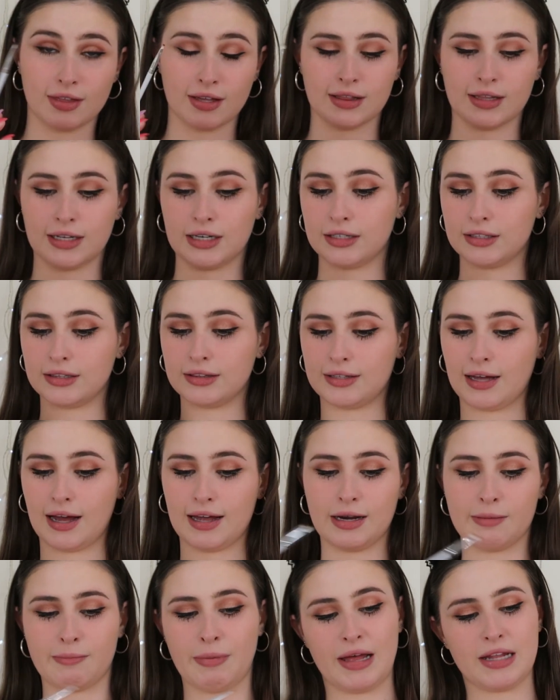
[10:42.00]
the little
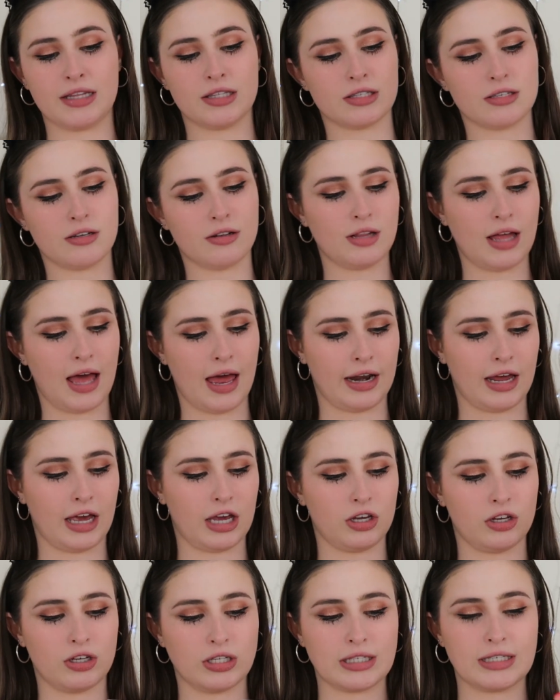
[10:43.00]
liner pencil and
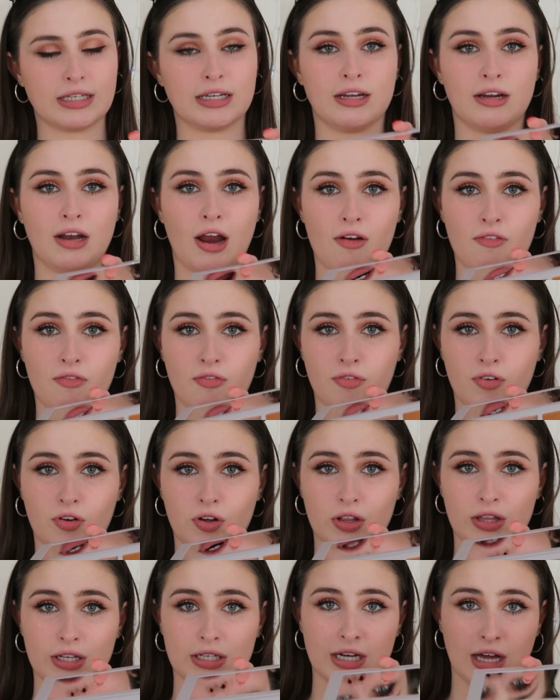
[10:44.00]
I used it
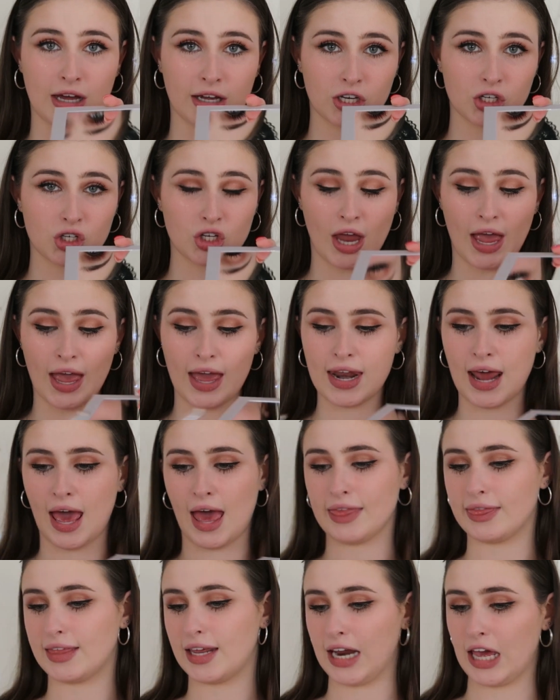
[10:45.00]
for the darker shade,
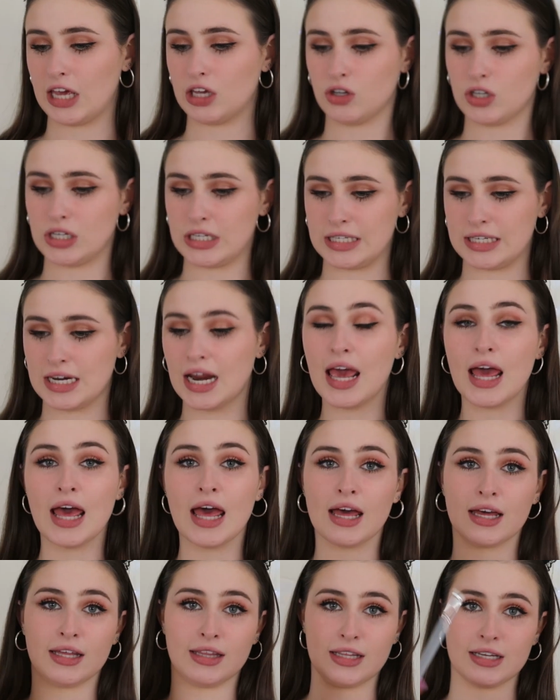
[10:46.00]
and then I used
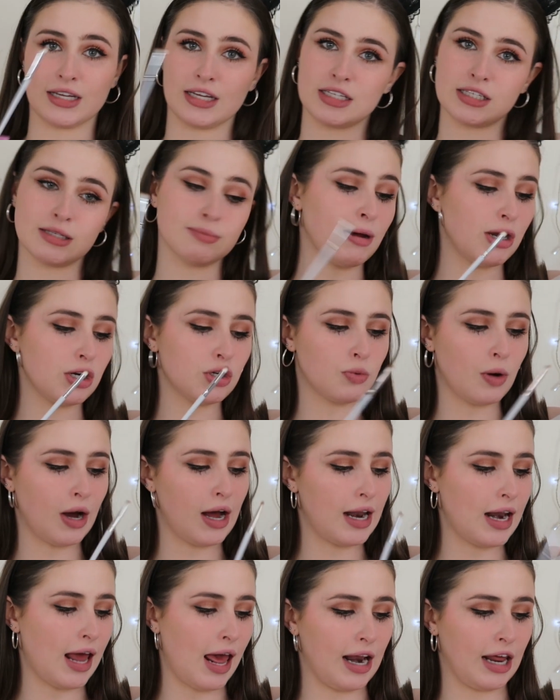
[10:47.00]
the smudge
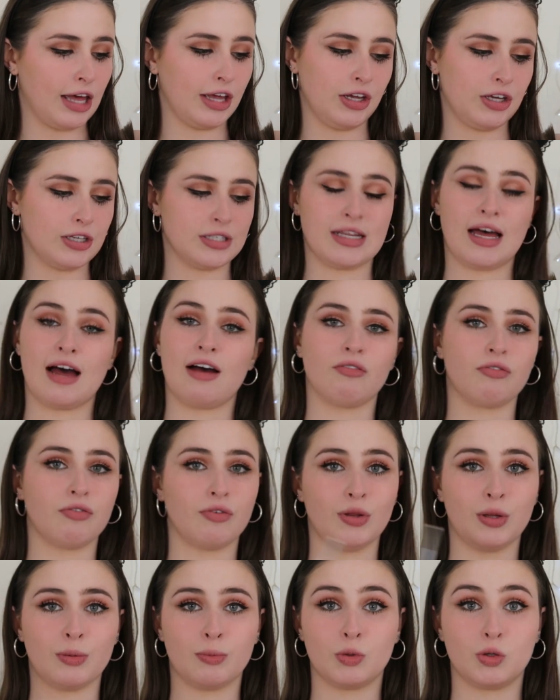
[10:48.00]
one and I used that
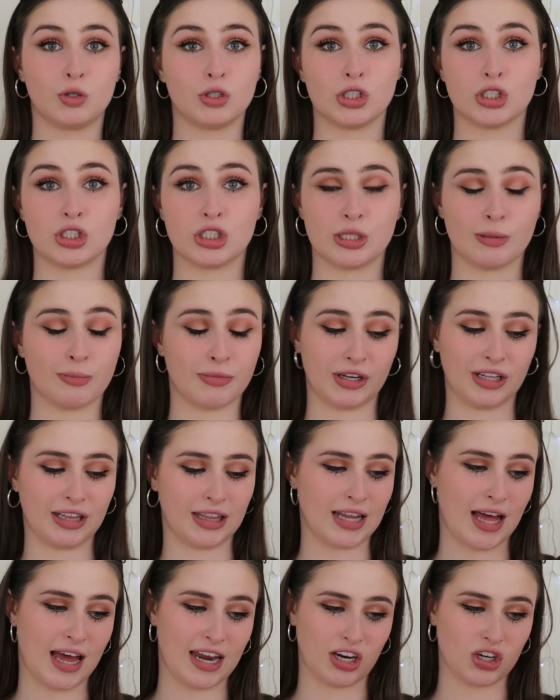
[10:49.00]
for the more shimmery
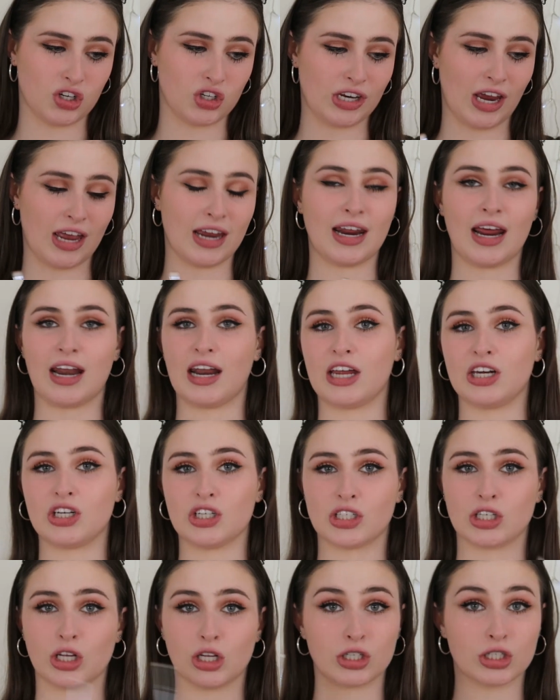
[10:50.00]
lighter shade, and I
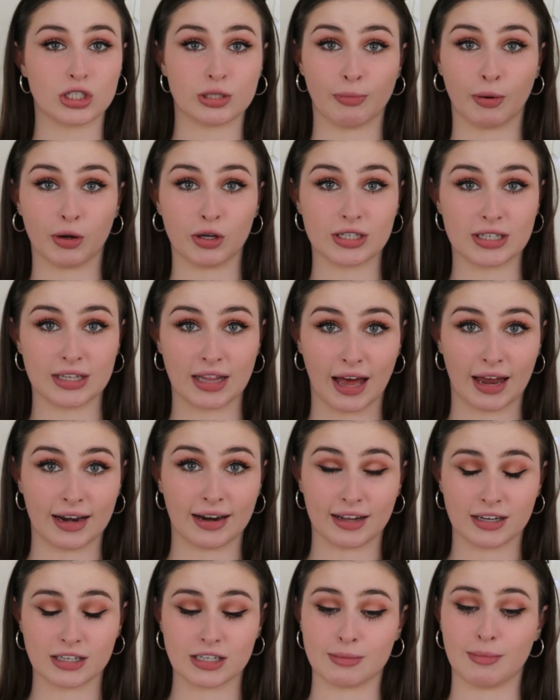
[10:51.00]
just smoked
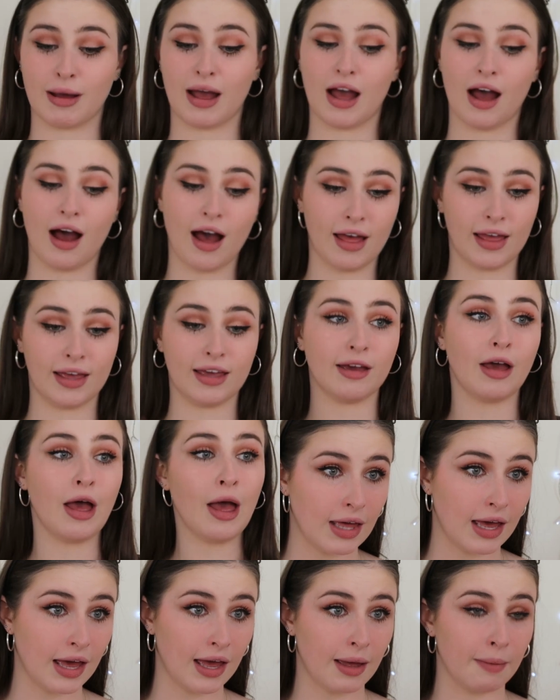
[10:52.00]
that under my eye.
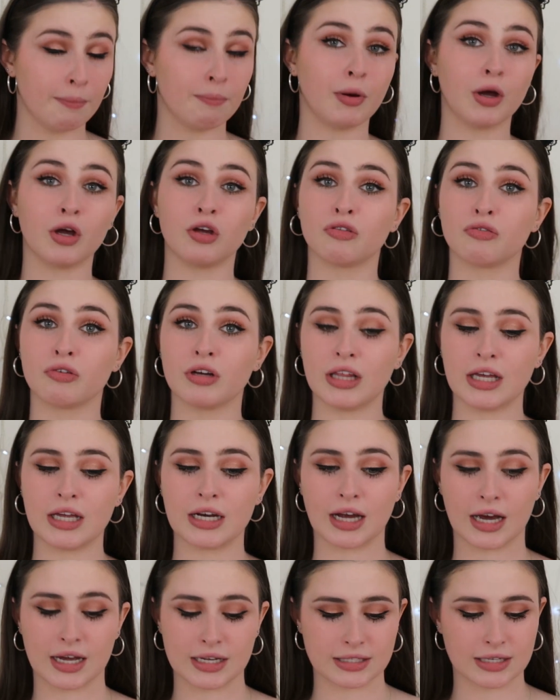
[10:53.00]
They're both really
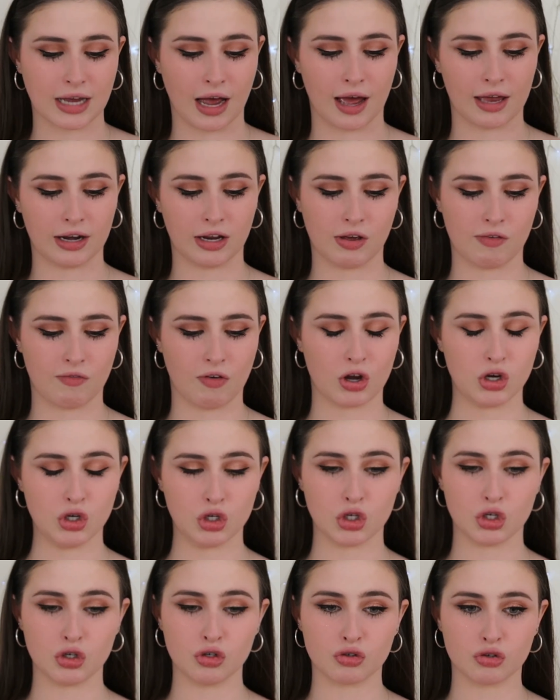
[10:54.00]
nice kind
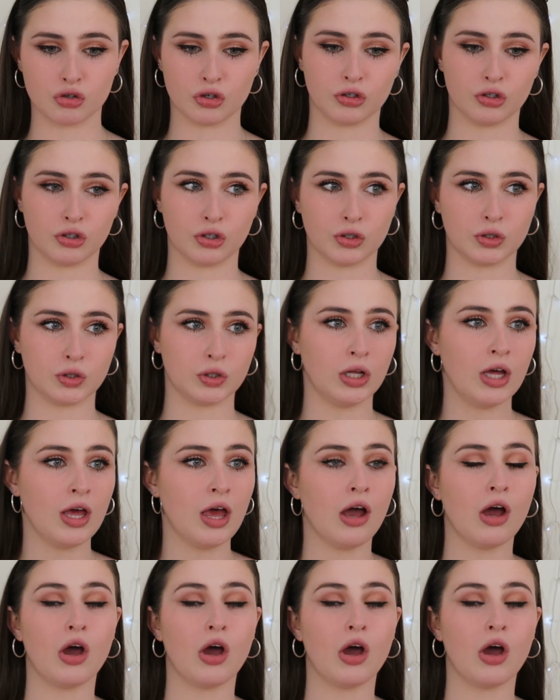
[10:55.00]
of neutral